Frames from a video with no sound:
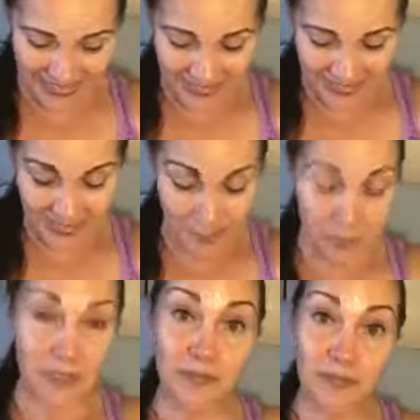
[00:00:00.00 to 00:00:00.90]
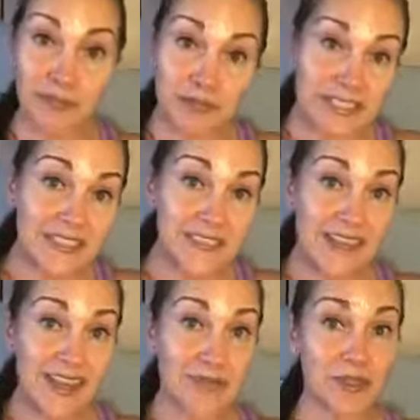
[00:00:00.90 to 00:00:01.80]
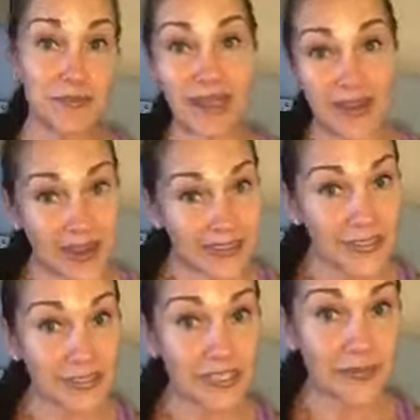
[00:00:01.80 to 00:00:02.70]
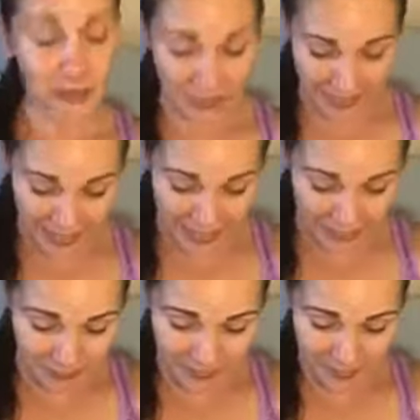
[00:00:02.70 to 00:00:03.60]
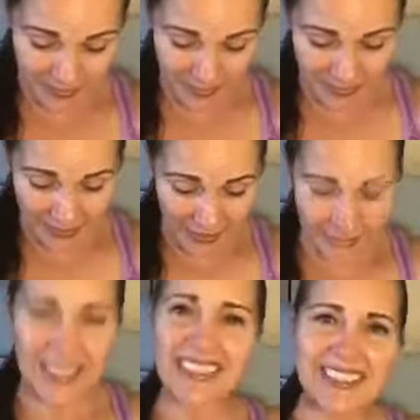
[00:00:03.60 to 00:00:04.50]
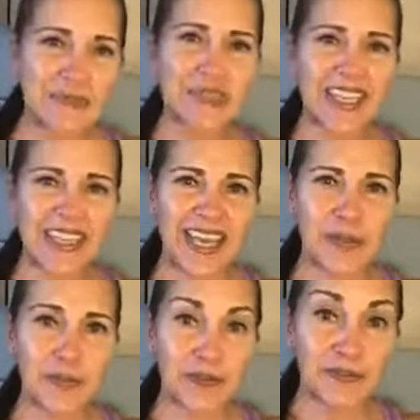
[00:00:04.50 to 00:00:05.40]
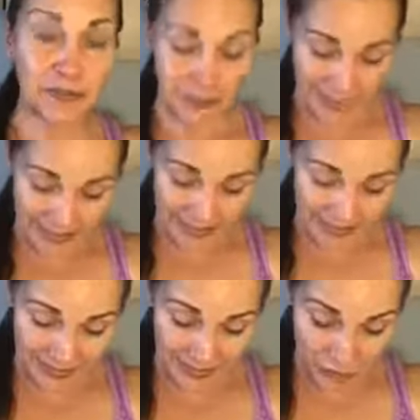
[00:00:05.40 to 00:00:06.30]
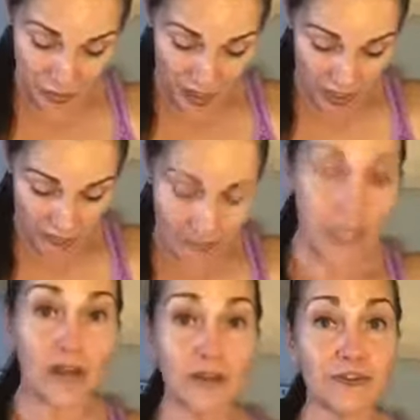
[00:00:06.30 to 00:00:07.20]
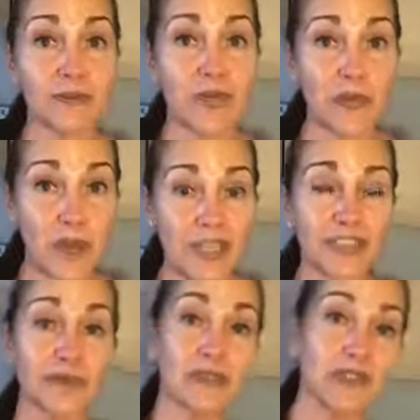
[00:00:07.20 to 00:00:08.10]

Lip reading: Some people freeze them and make ice cream with them. That seems like a lot of work for me. And as you all know, if you've been watching me